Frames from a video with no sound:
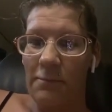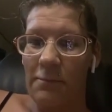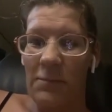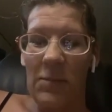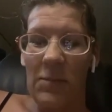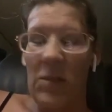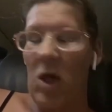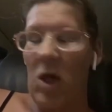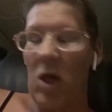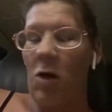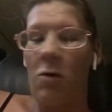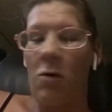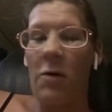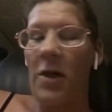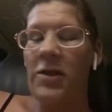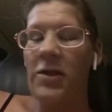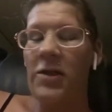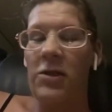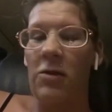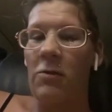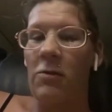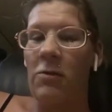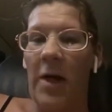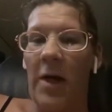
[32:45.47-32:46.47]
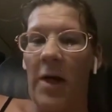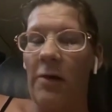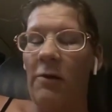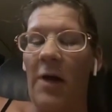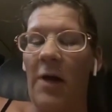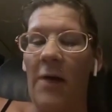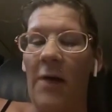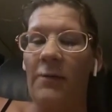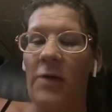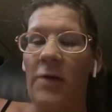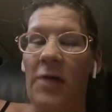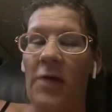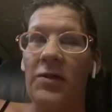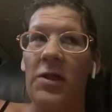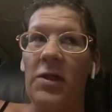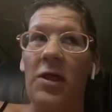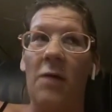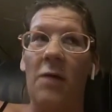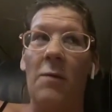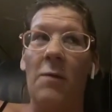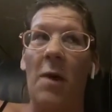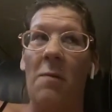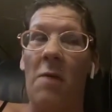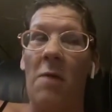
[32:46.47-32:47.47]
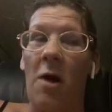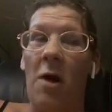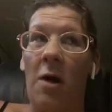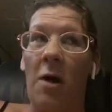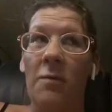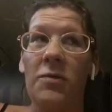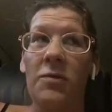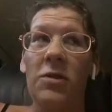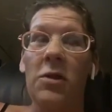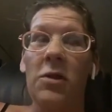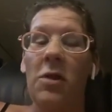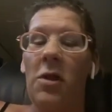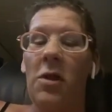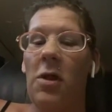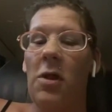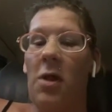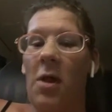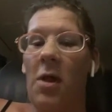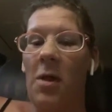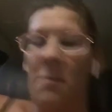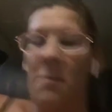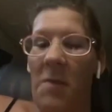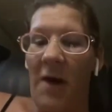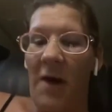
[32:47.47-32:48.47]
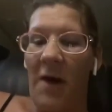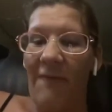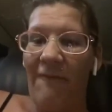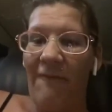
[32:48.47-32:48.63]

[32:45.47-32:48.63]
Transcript: No, I don't. I don't have nothing of my mom's. My